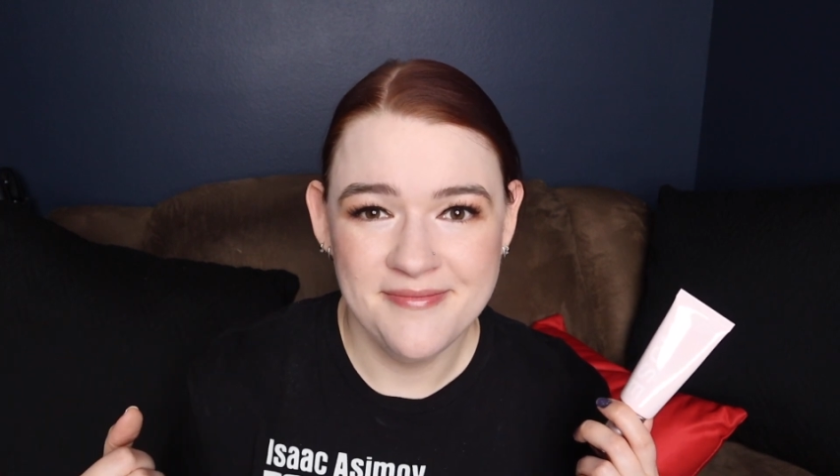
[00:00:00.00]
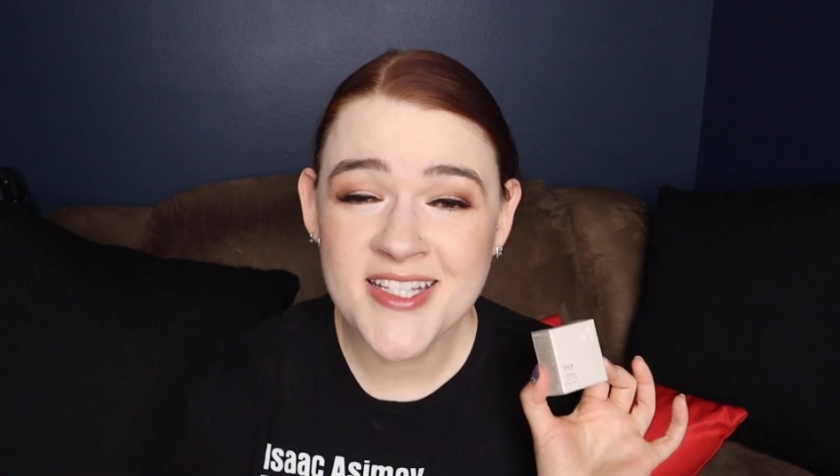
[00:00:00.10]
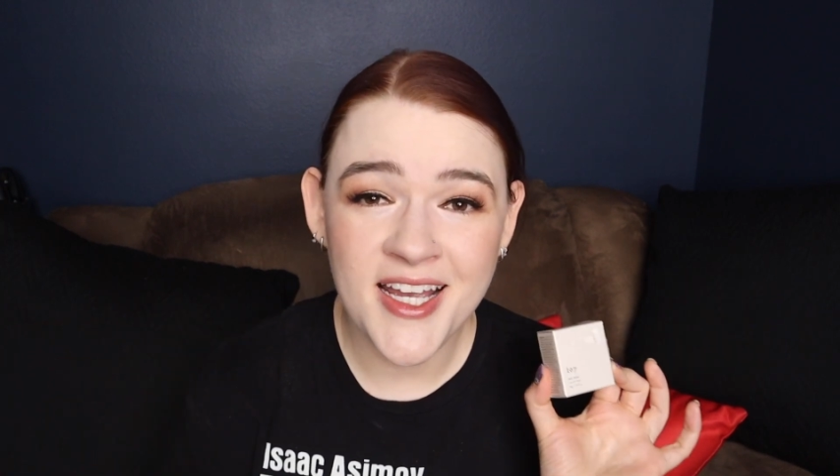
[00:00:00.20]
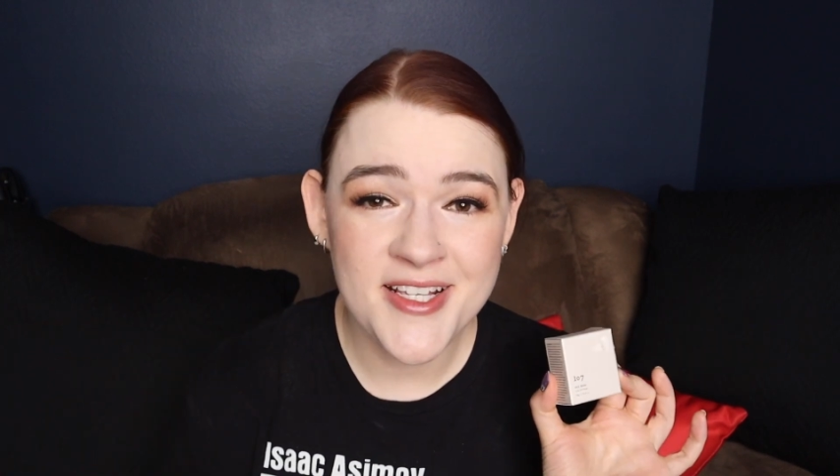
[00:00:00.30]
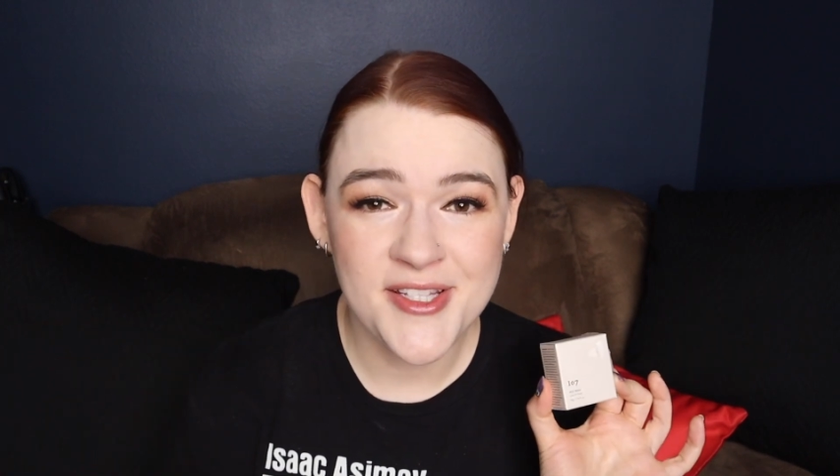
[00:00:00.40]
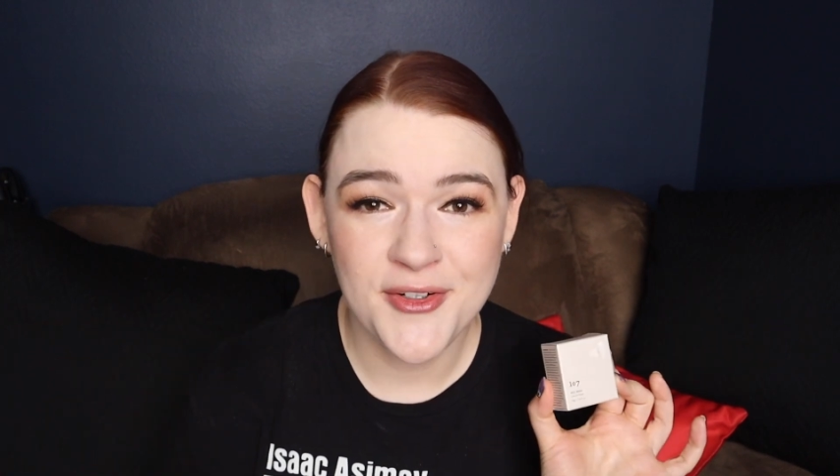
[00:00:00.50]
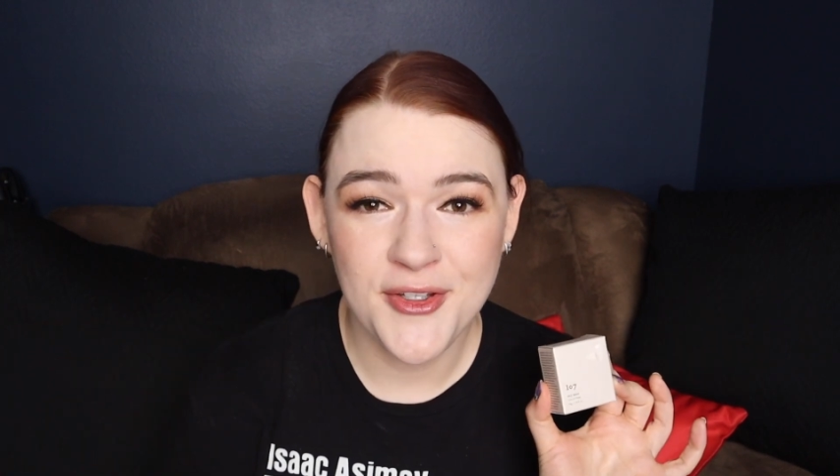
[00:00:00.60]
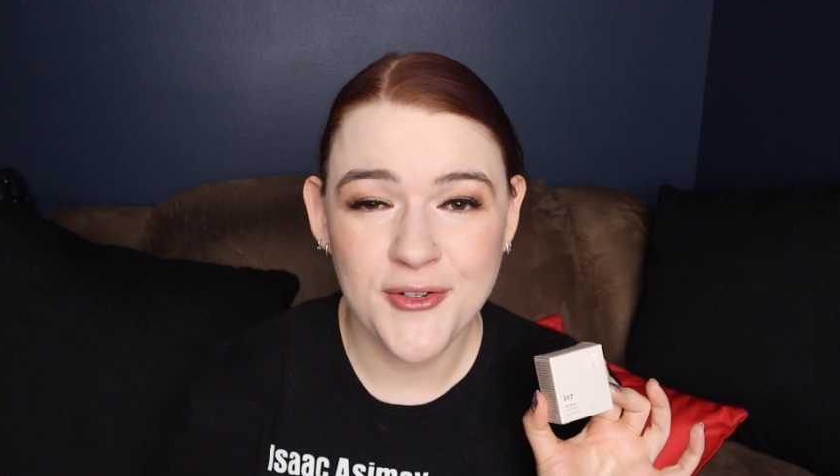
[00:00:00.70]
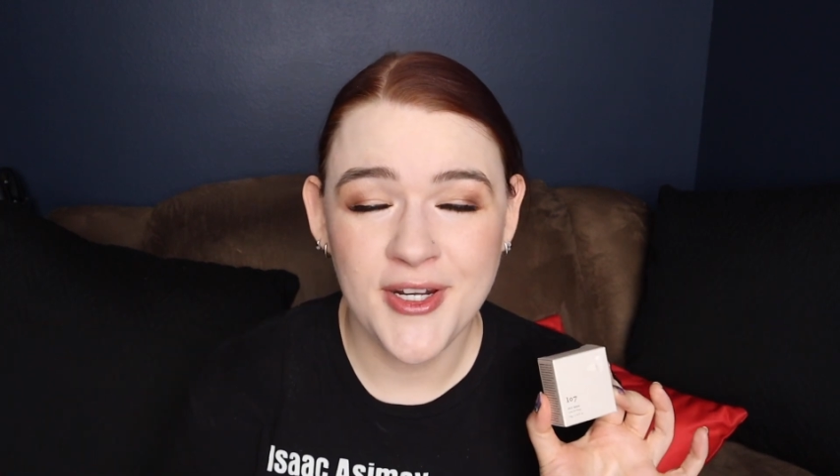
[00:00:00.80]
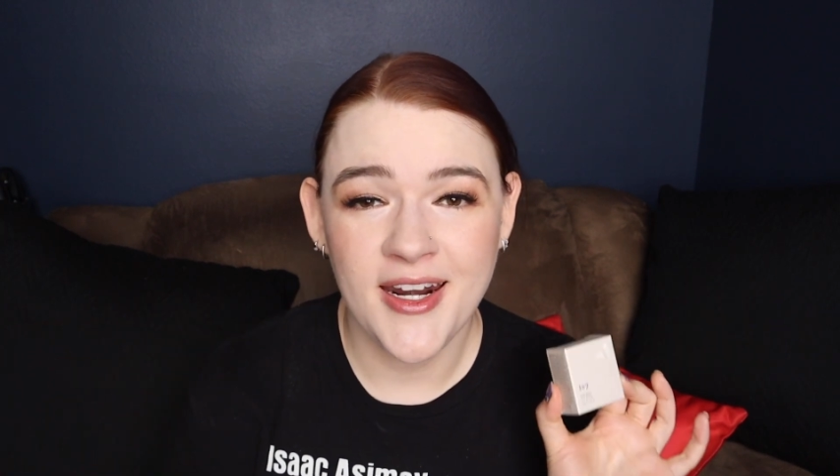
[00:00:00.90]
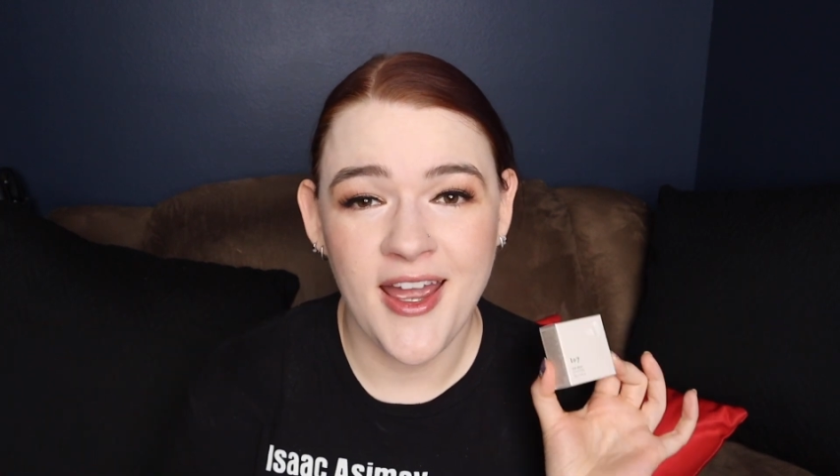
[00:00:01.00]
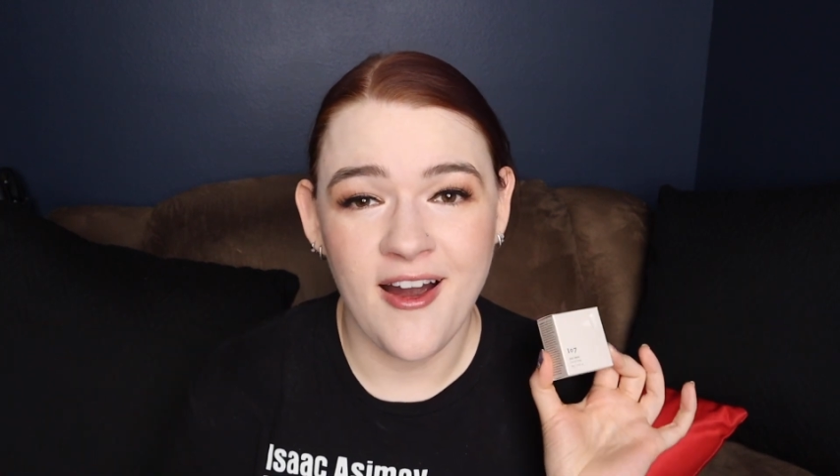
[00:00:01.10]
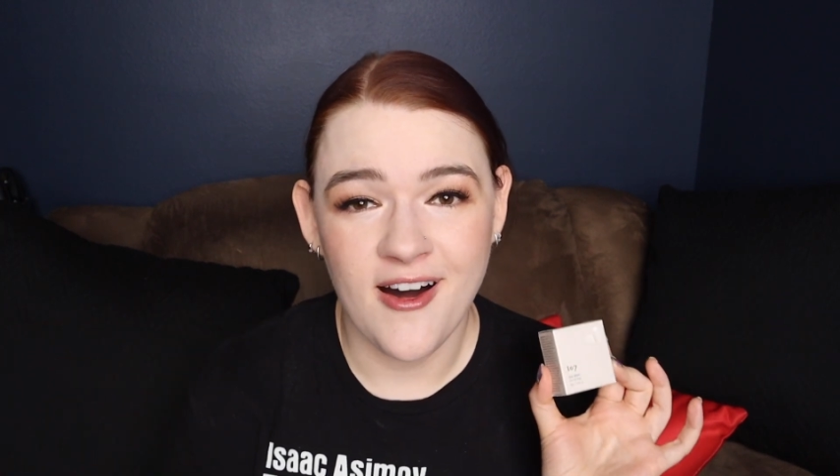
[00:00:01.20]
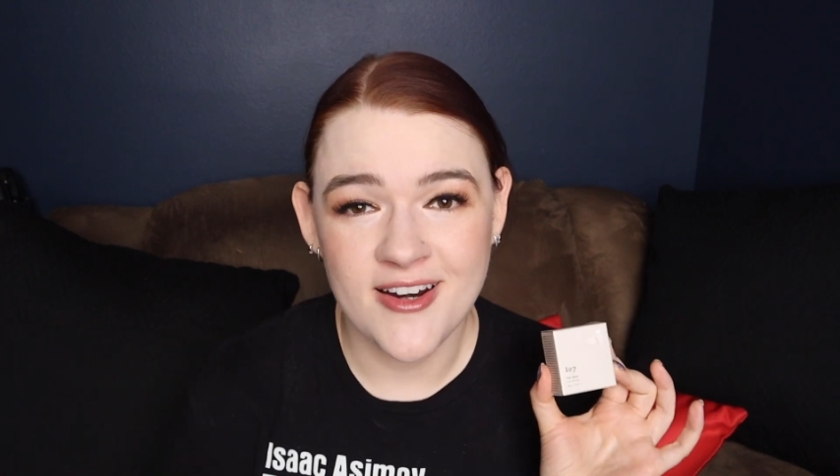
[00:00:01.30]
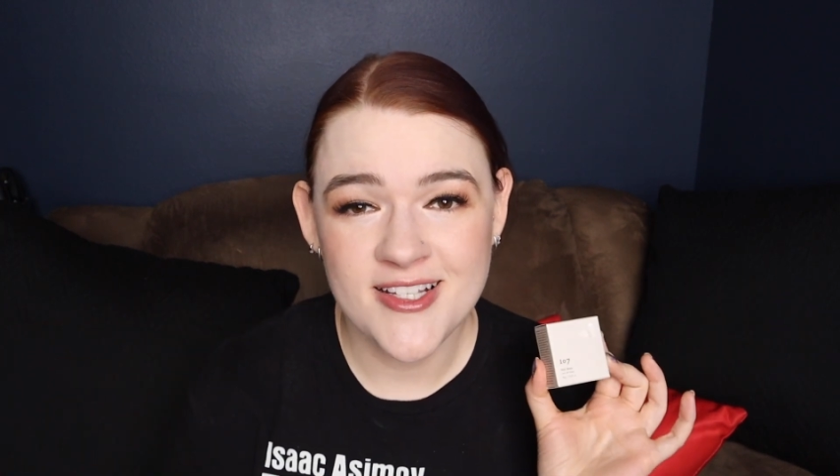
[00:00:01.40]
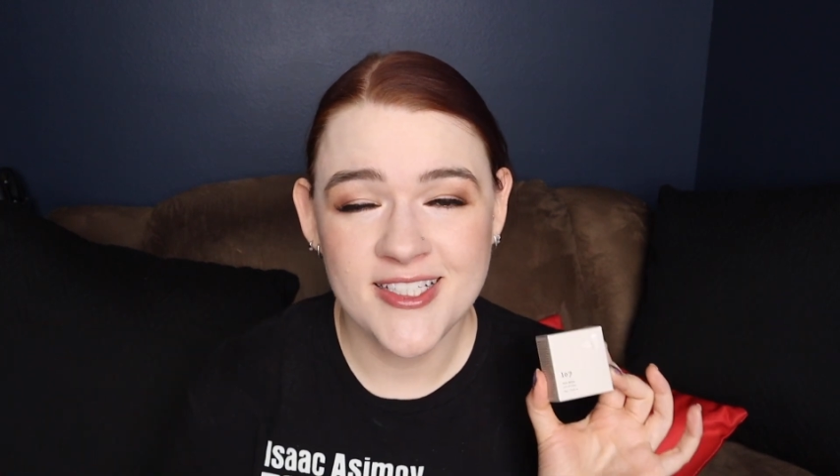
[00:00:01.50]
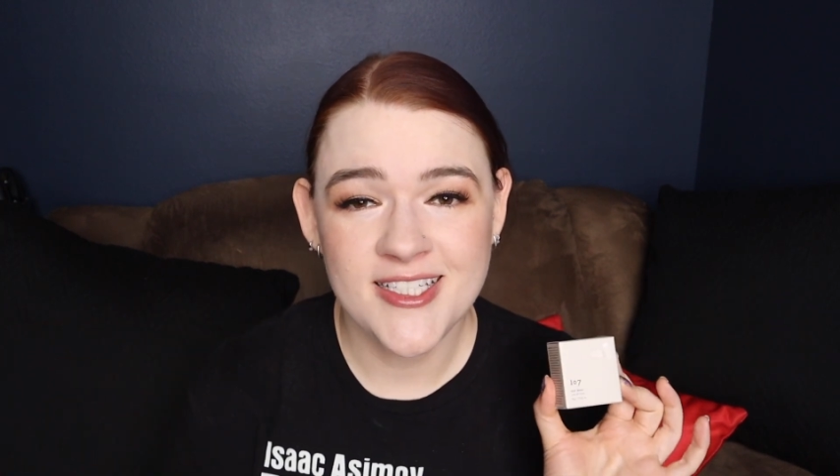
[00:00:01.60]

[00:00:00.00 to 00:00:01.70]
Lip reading: This guy is so cute, and I honestly